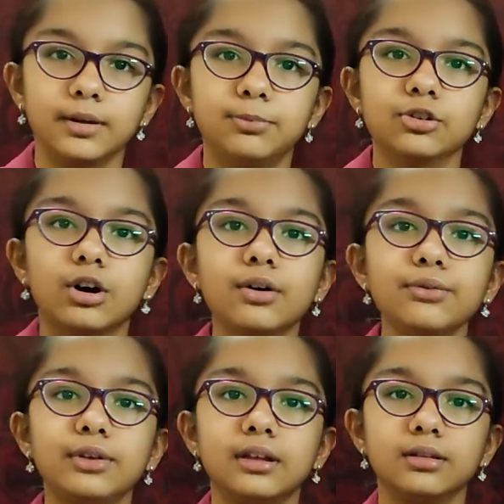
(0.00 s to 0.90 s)

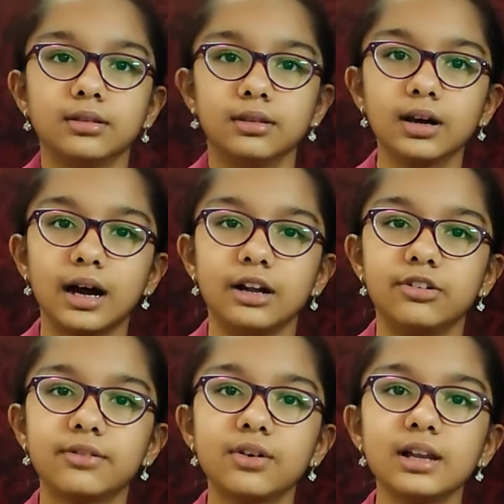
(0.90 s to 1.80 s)
absorbs the
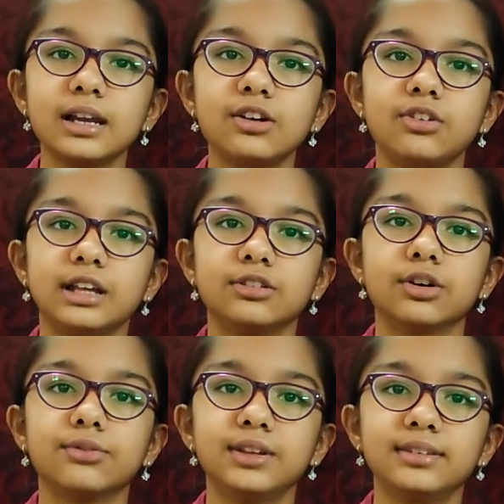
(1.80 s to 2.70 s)
ultraviolet rays
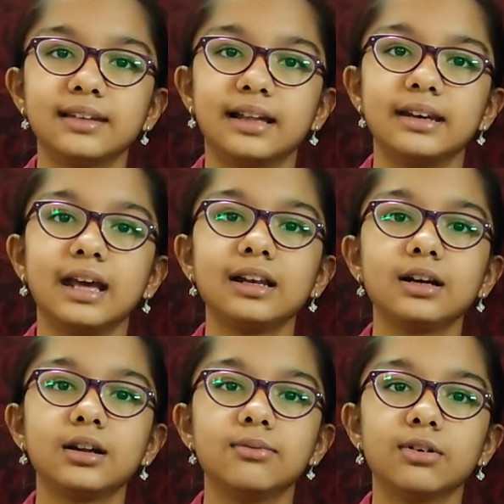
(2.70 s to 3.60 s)
of the sun
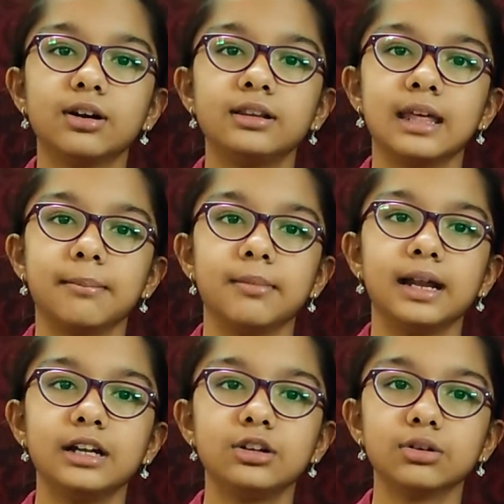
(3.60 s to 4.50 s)
and convert them
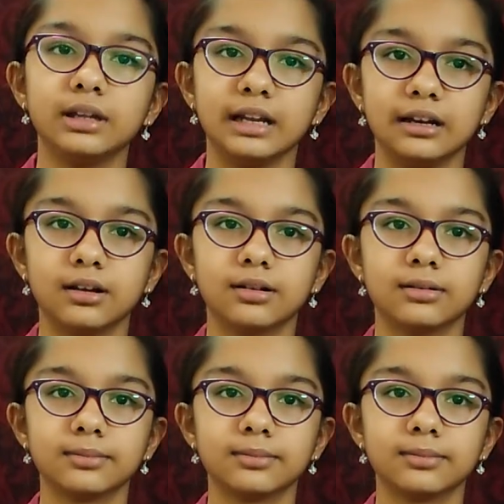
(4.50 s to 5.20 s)
into heat.